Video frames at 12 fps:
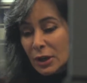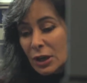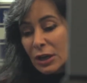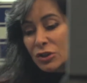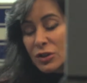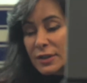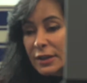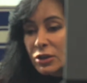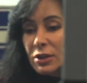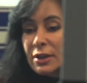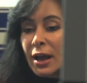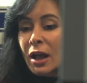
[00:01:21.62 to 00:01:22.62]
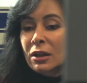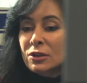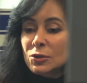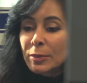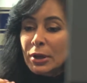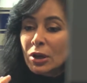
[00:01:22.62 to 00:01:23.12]
not just here in
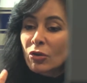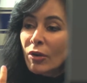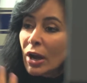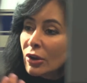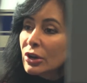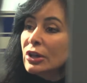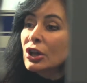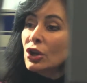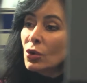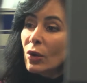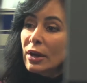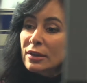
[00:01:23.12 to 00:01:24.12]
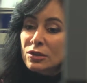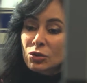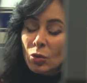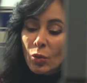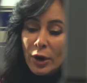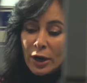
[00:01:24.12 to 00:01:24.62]
Dallas, but around in the U.S.
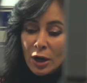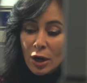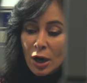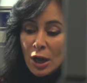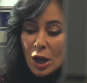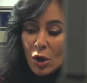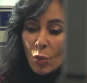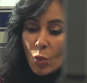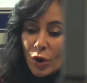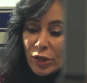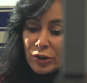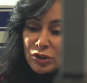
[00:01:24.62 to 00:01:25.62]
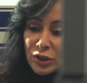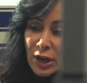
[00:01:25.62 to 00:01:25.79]
where there's a